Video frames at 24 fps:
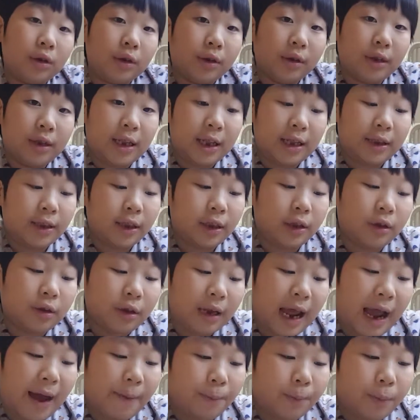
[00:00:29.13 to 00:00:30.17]
This is an
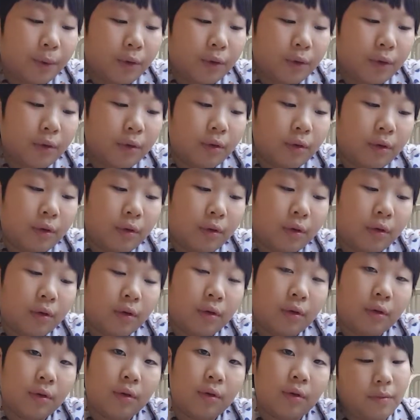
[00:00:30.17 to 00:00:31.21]
apple.
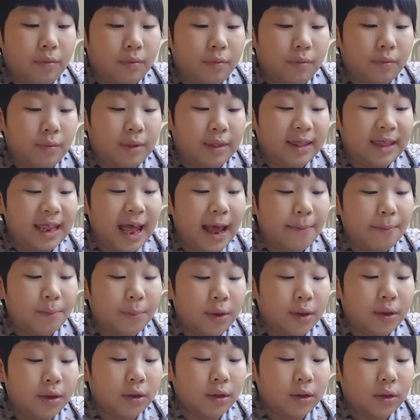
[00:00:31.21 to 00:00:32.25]
That
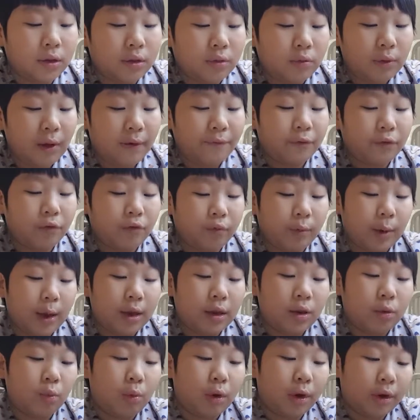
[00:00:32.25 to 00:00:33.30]
means you have to
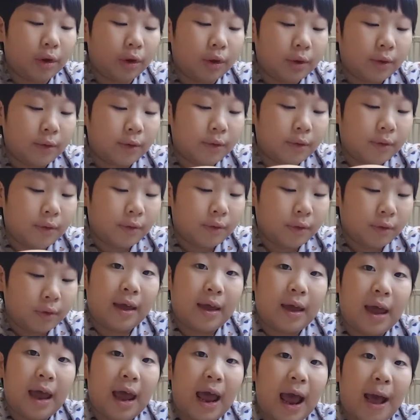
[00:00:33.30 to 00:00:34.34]
trace what?
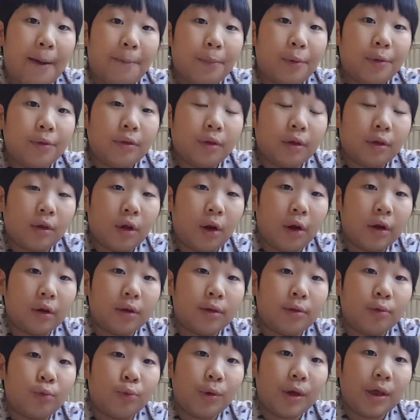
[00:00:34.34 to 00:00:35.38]
Apple
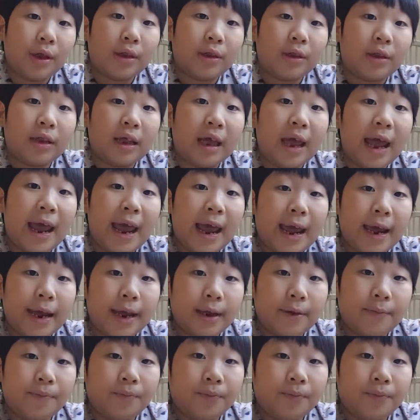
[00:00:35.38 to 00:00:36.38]
starts with A.